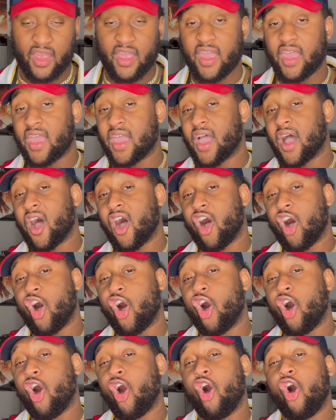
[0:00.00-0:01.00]
And
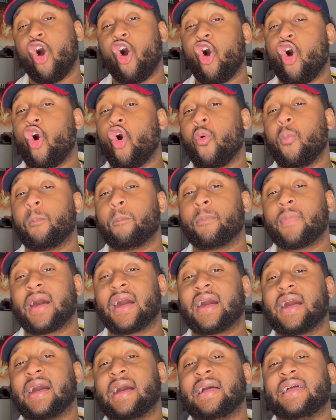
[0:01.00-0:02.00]
all
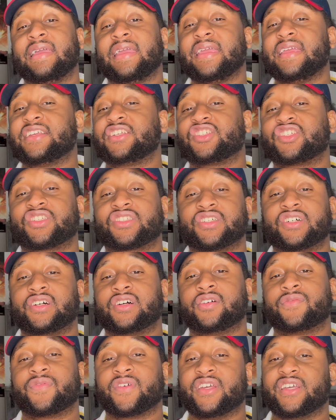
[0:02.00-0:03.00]
my
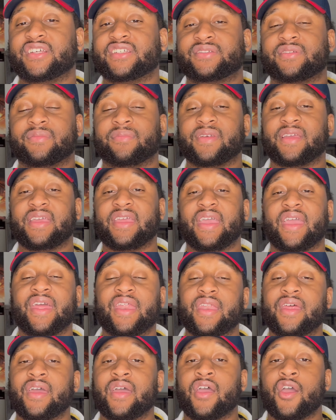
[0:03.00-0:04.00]
stuff is
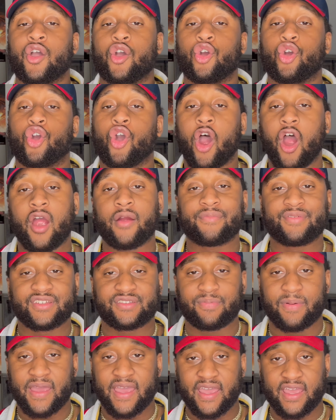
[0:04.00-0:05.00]
in garbage
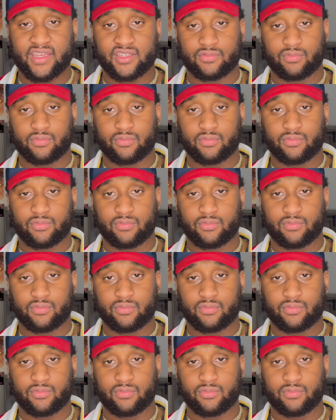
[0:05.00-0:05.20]
bags,